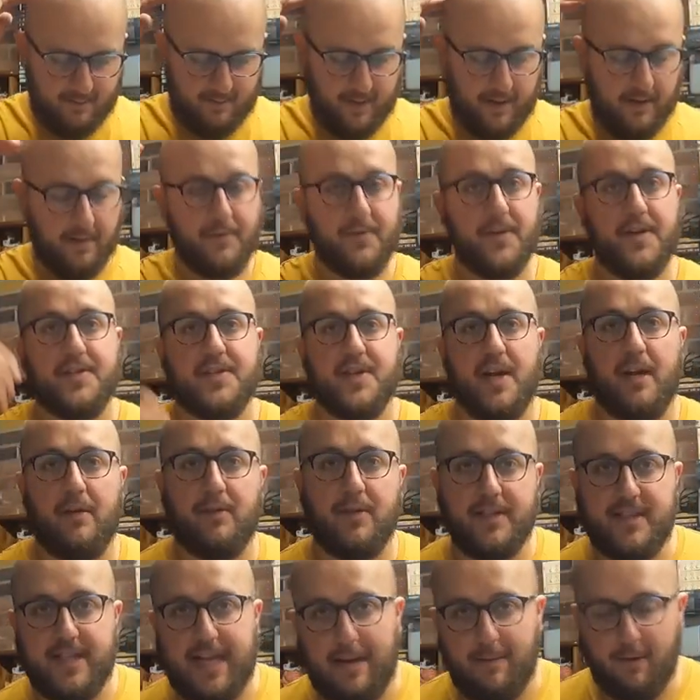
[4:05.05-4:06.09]
Well, first and
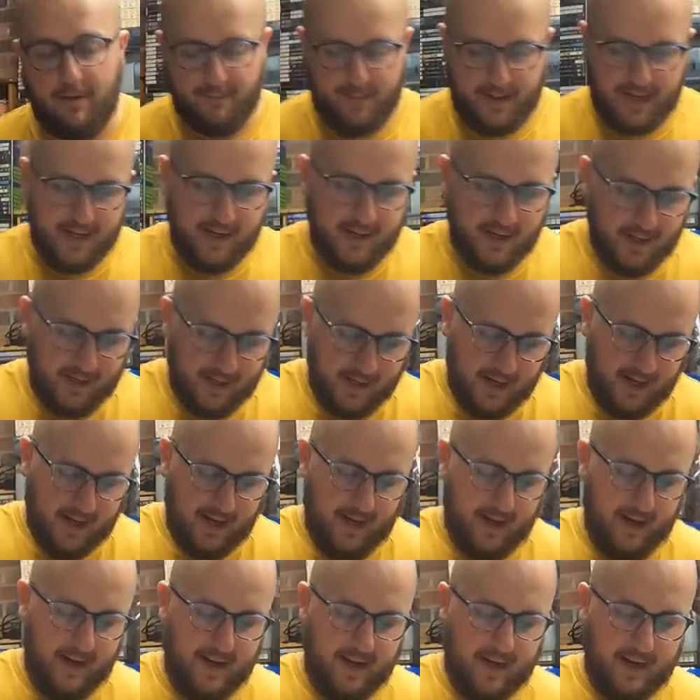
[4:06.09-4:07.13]
only time I've been.
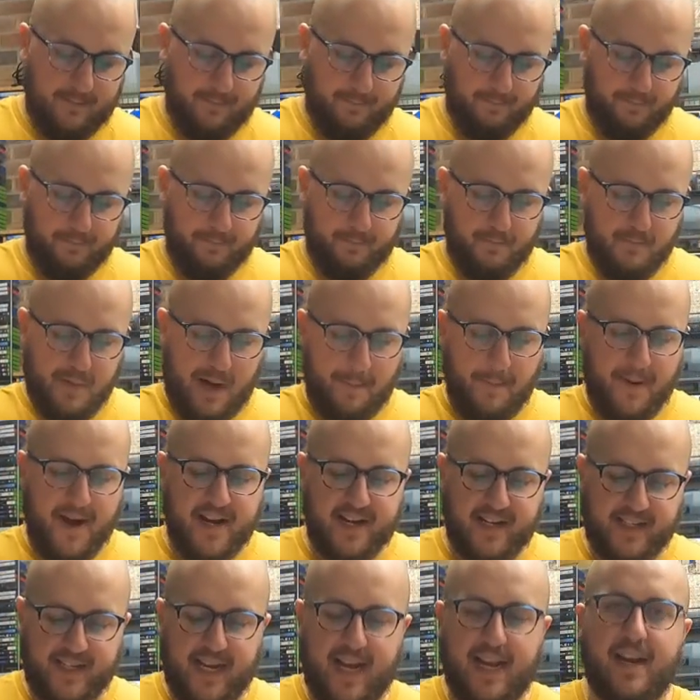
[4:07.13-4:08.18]
I
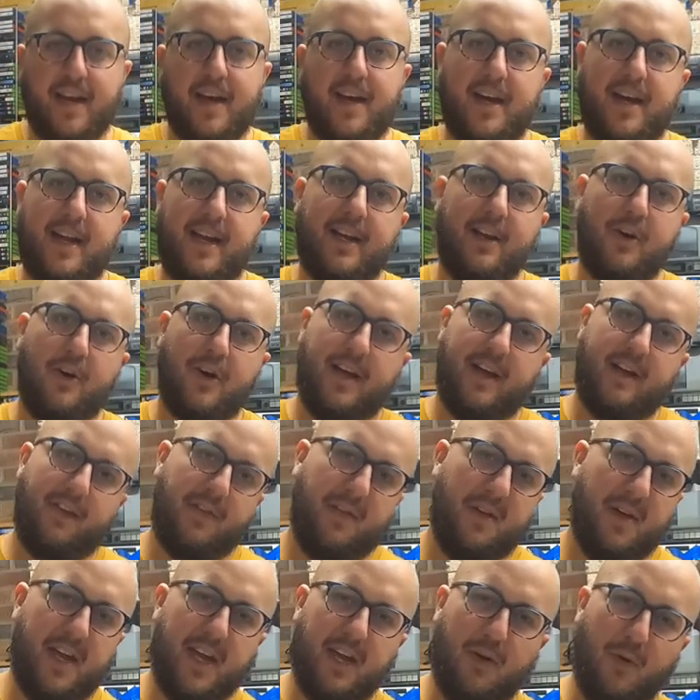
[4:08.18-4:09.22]
paid a tenner and I got
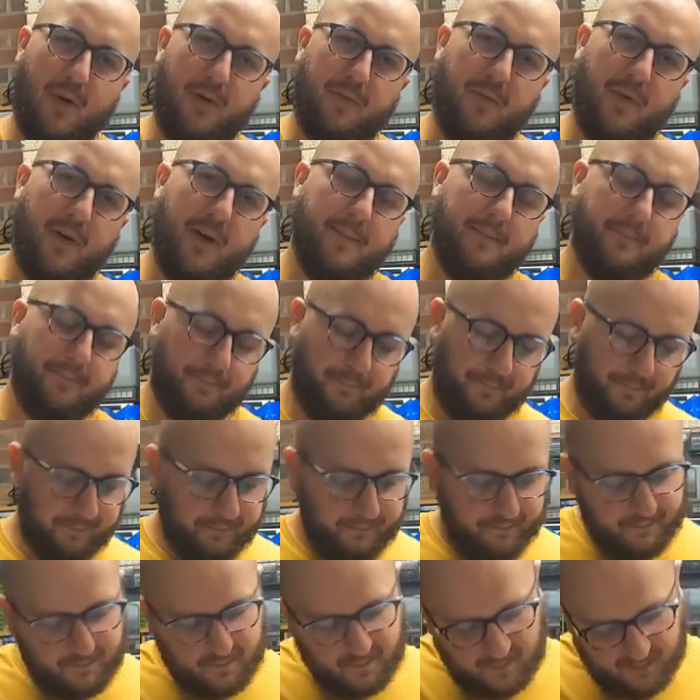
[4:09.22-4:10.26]
30 quid for it.
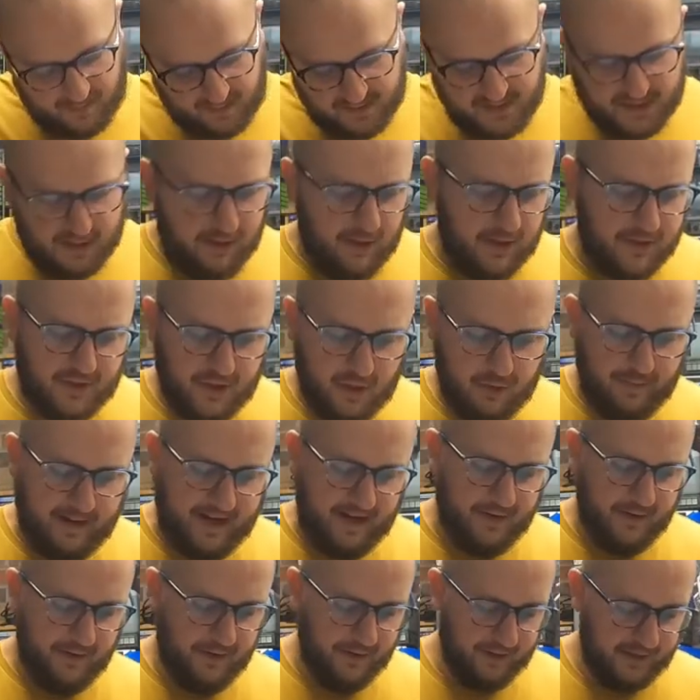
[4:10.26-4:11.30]
So not too
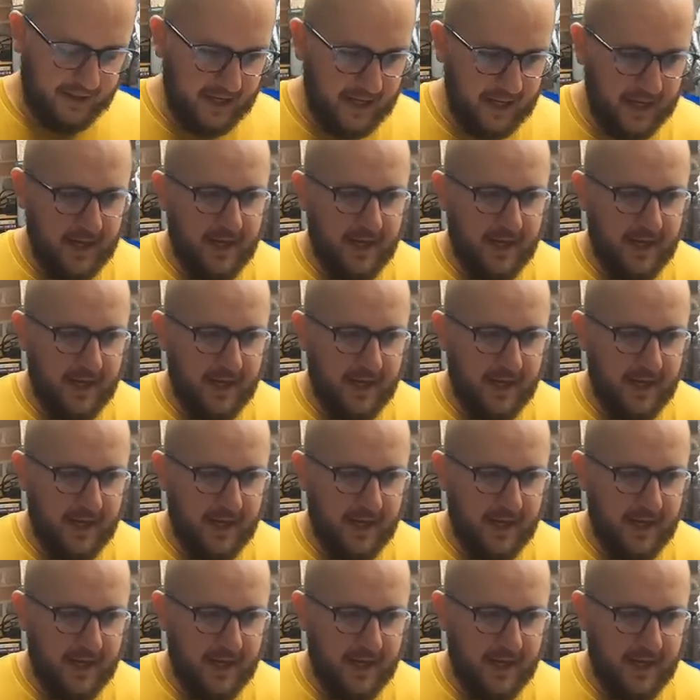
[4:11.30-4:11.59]
bad at all.